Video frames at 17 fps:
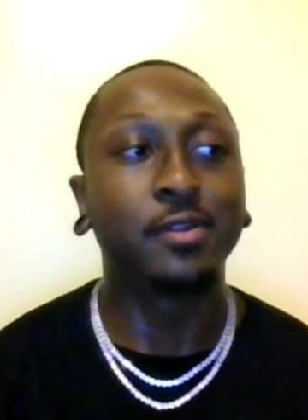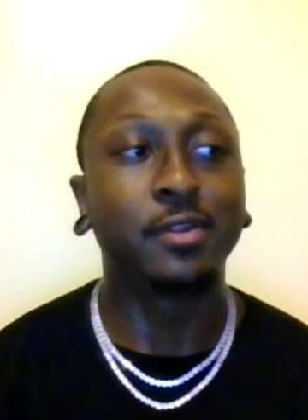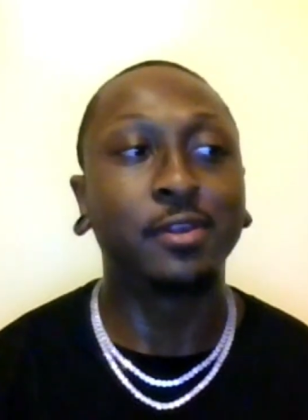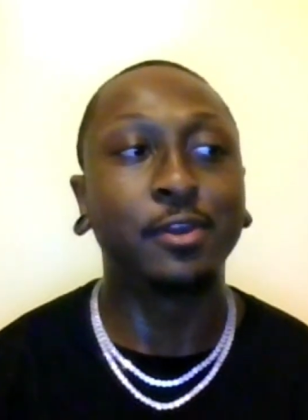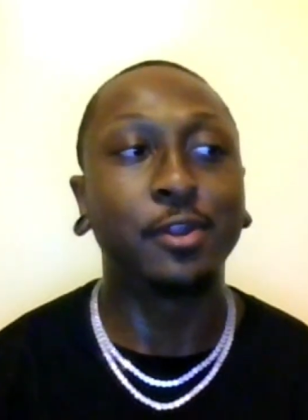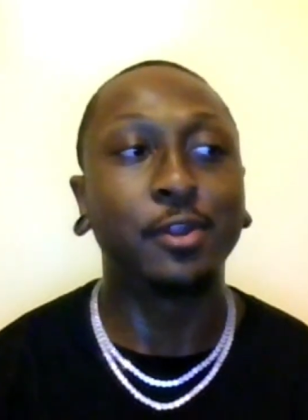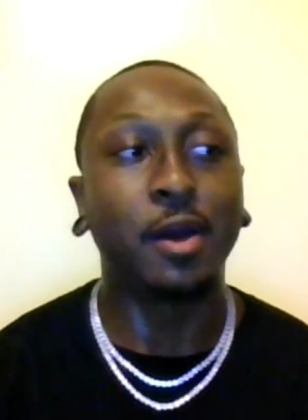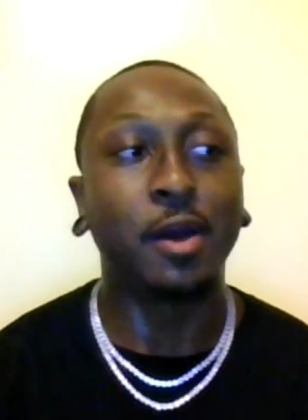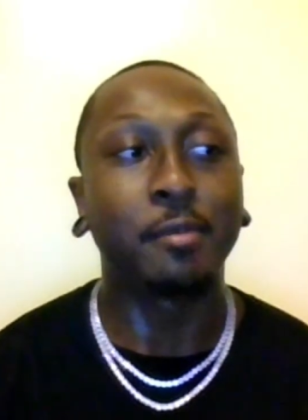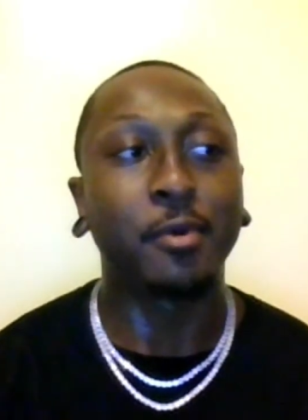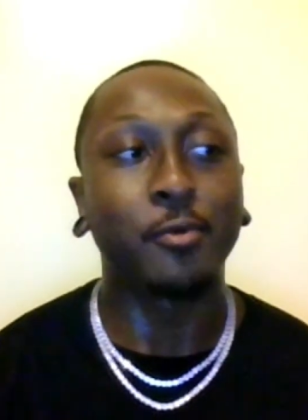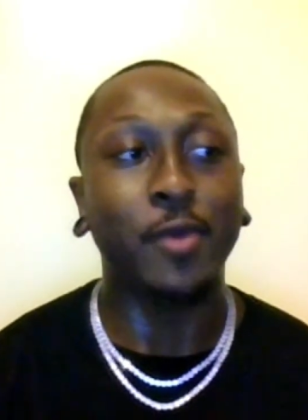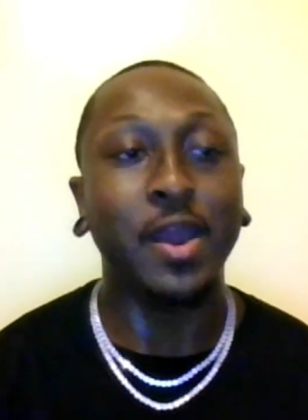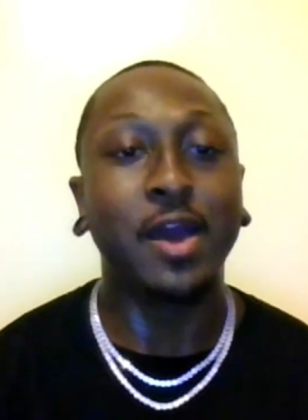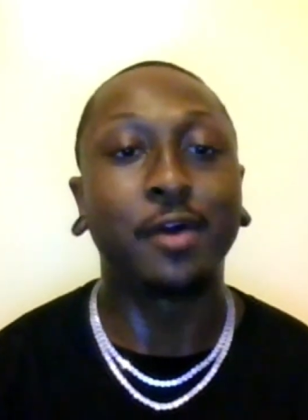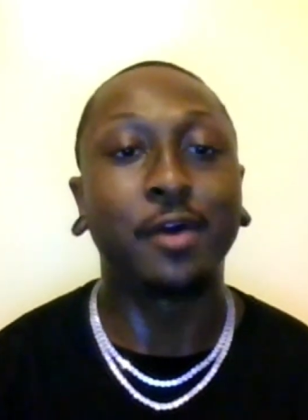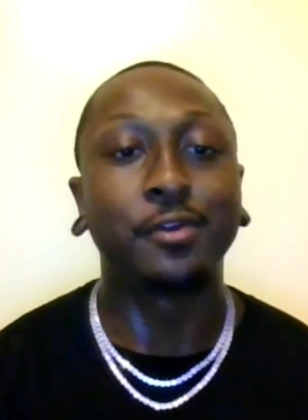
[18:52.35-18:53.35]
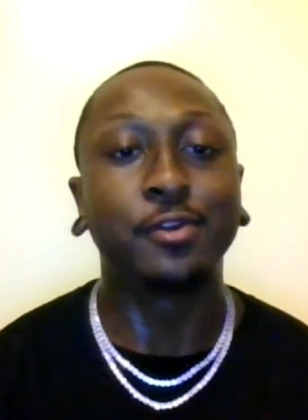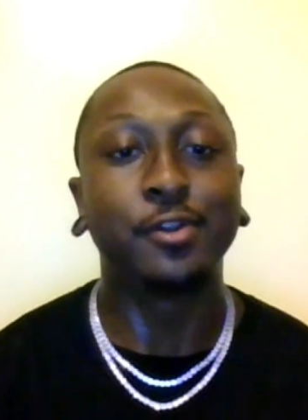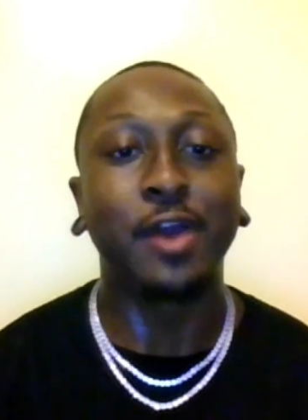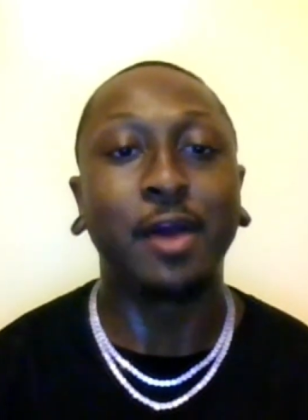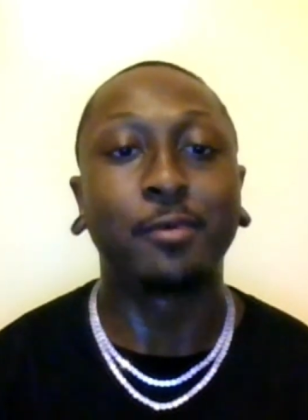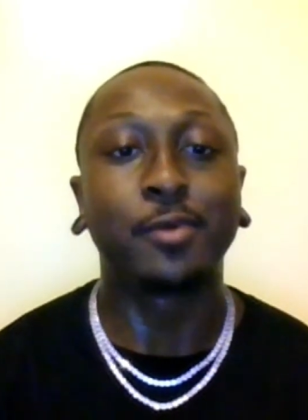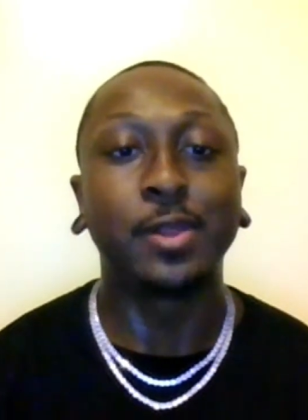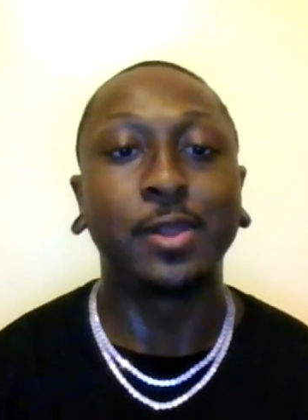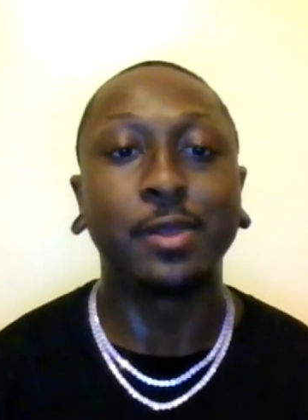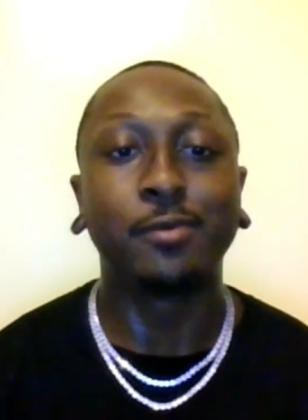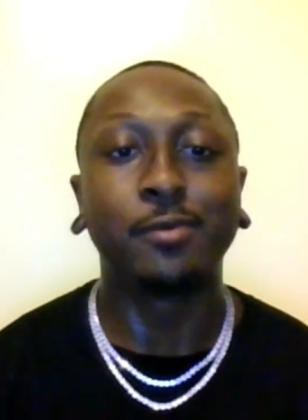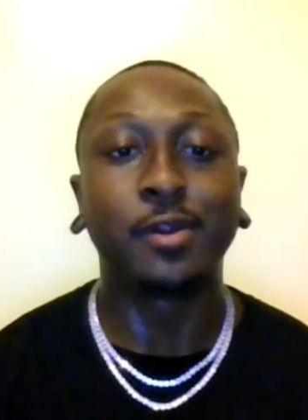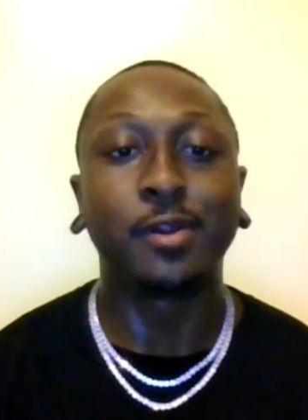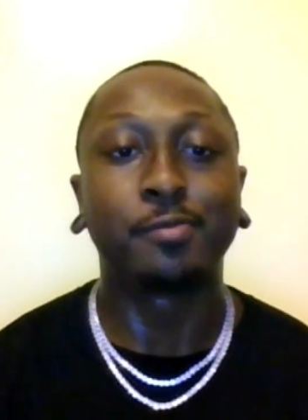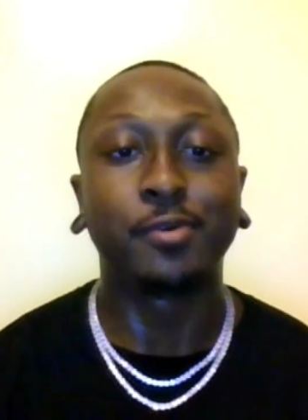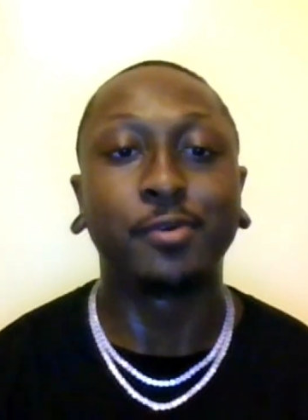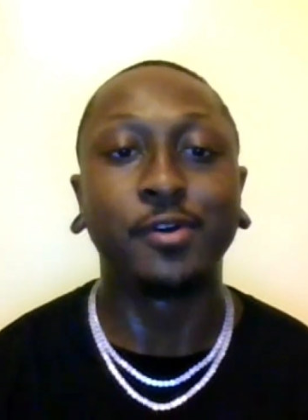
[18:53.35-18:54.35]
you know I'm around, you know I really want
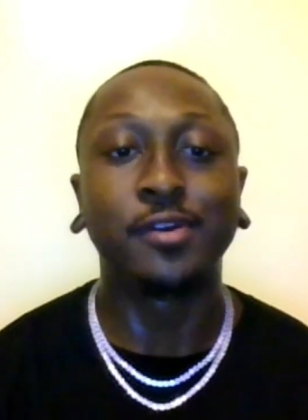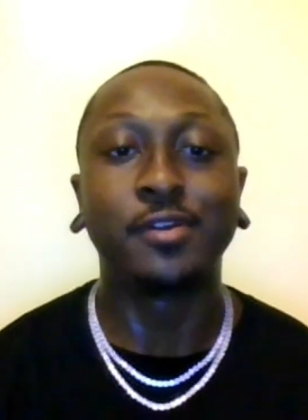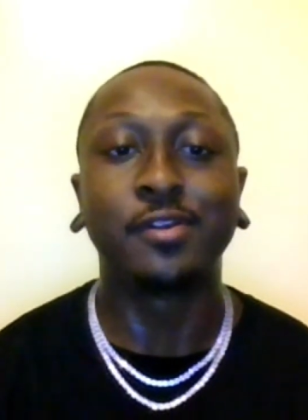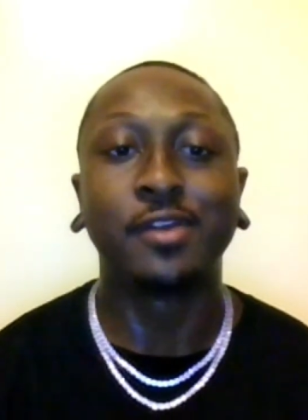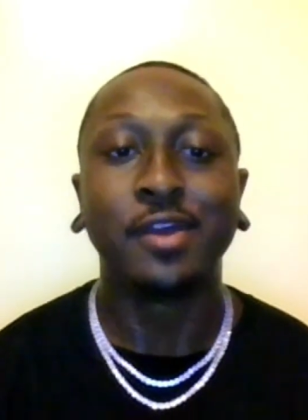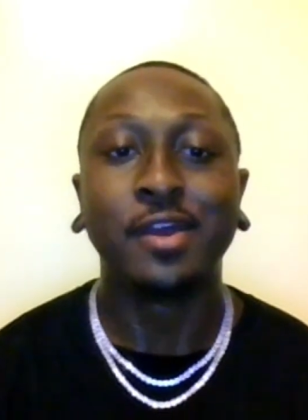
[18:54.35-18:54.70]
to put